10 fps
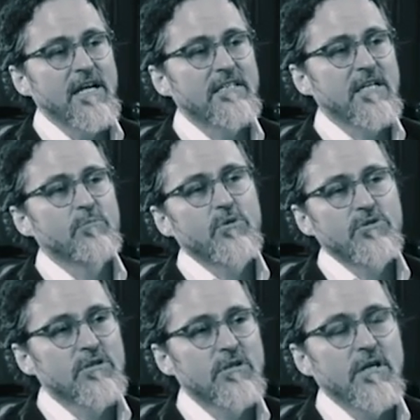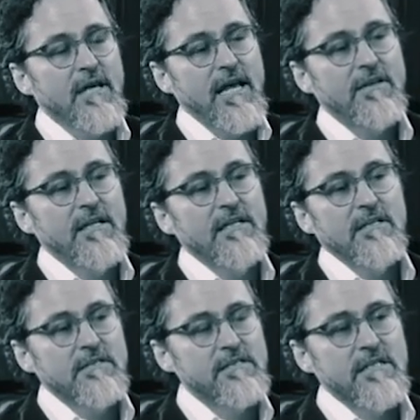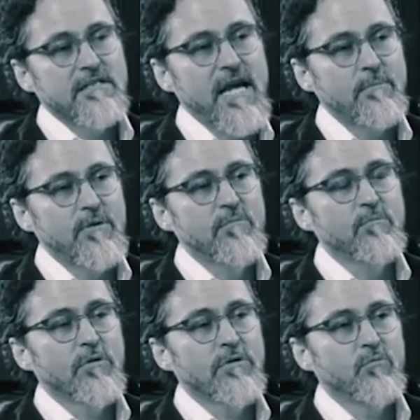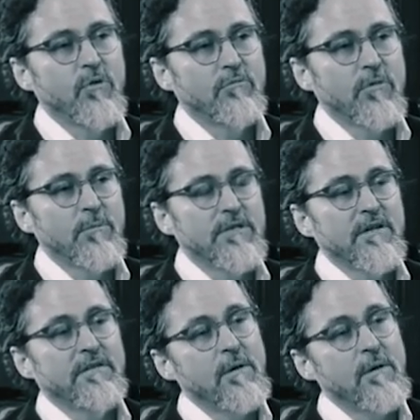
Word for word: that type person, and, and it's, it's, happened in more than one Ramadan,